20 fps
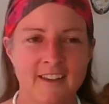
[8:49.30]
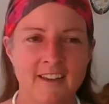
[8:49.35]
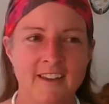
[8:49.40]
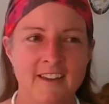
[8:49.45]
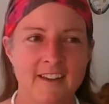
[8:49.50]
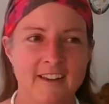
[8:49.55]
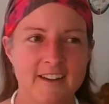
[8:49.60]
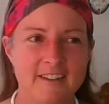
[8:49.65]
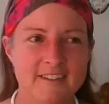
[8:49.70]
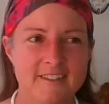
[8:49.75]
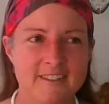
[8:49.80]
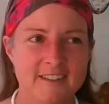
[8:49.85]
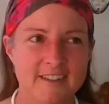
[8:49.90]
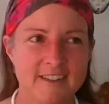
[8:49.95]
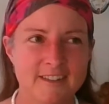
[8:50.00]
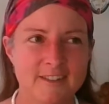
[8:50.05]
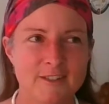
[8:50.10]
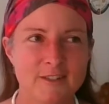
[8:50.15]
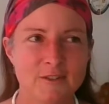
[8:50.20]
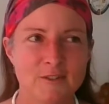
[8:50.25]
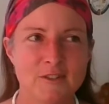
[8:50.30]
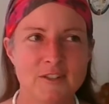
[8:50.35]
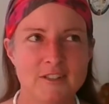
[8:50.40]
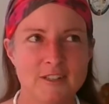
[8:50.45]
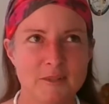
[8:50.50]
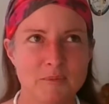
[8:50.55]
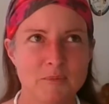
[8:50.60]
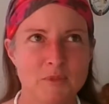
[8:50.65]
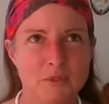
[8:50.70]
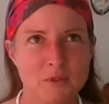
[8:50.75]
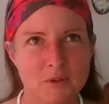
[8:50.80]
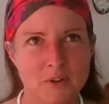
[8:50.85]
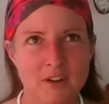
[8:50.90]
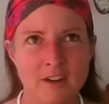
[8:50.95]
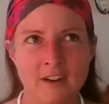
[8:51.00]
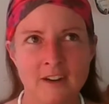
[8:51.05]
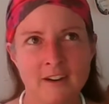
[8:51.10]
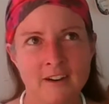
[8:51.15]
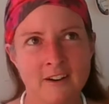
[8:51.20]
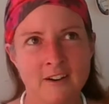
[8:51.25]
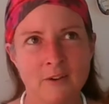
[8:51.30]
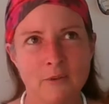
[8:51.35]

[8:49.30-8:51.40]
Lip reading: It's like two sheep doing